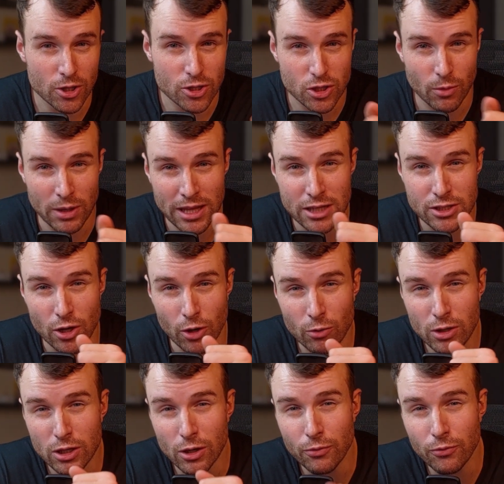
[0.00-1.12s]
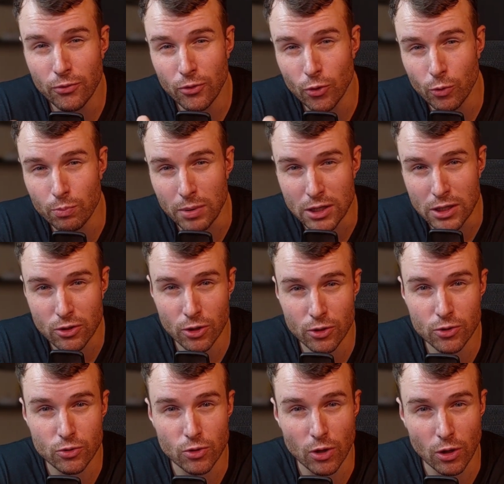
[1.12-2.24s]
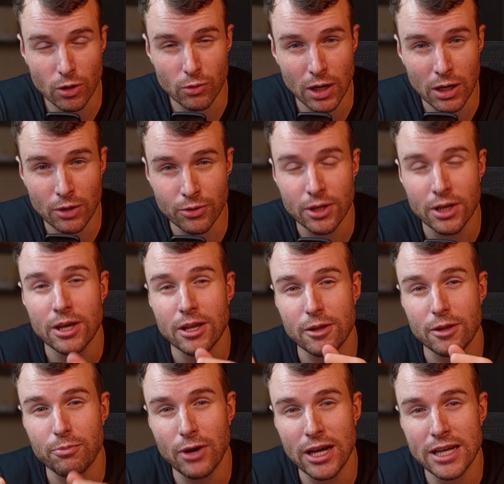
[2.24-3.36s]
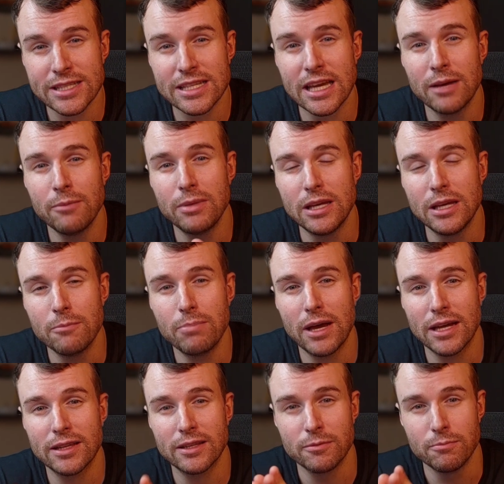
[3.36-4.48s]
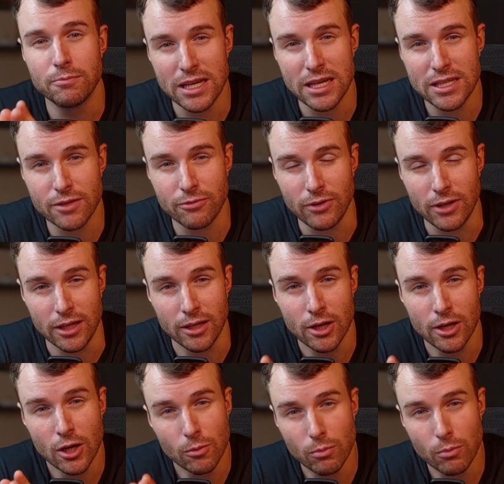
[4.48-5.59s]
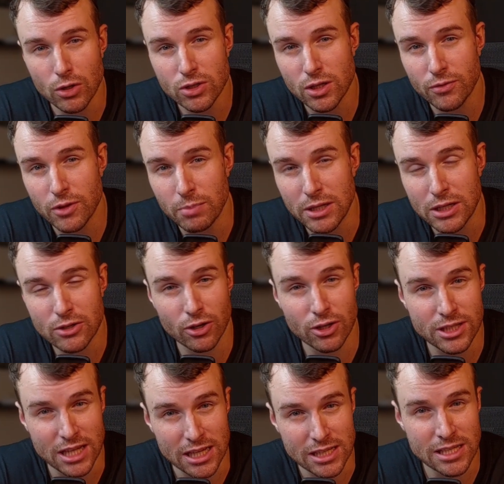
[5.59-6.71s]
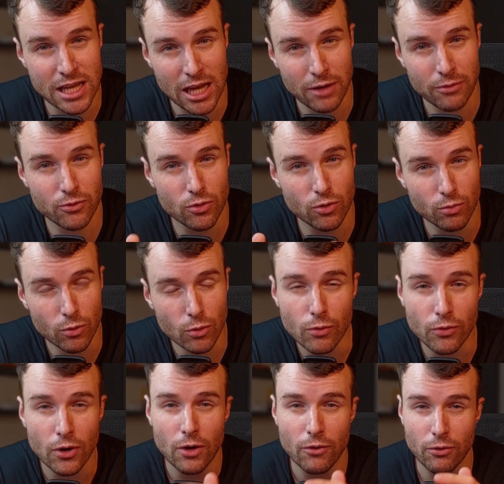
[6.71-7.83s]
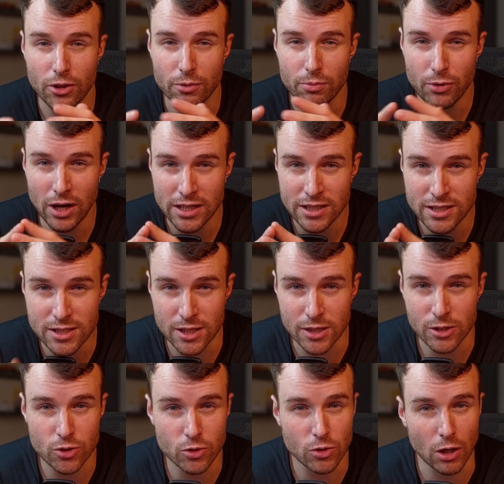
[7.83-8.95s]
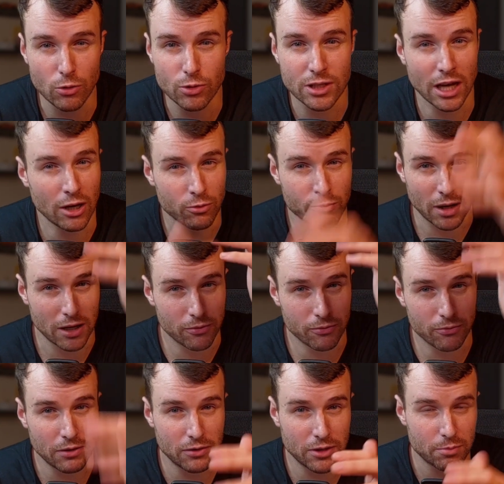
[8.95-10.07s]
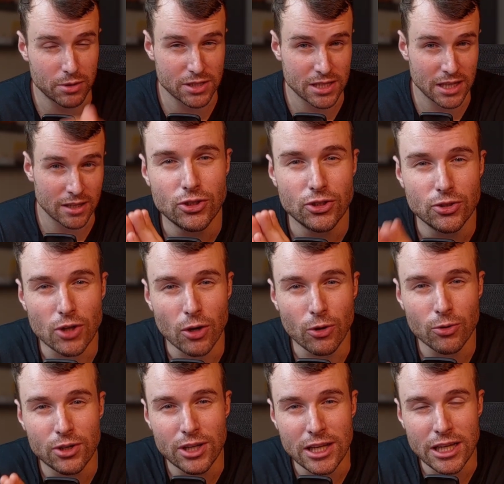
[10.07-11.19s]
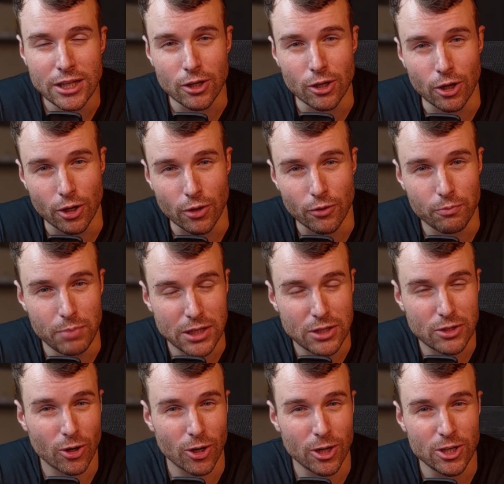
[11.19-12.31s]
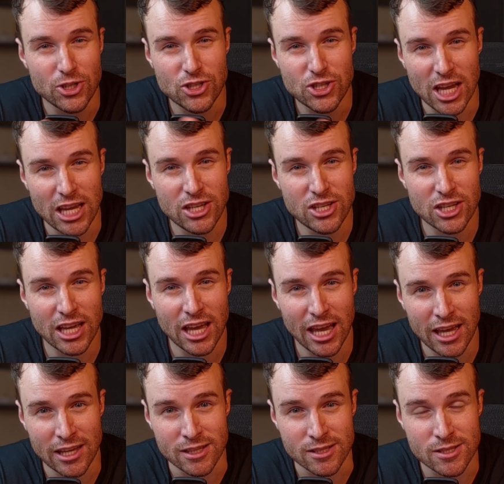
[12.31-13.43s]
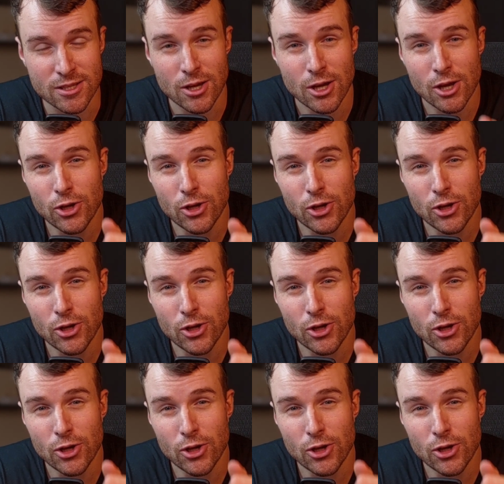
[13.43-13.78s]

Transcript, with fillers: So when there's only a few Bitcoin to go around, the price can be impacted massively. Most of the Bitcoin doesn't have to move for the price still to go down by fifty percent. You don't need a lot of Bitcoin changing hands.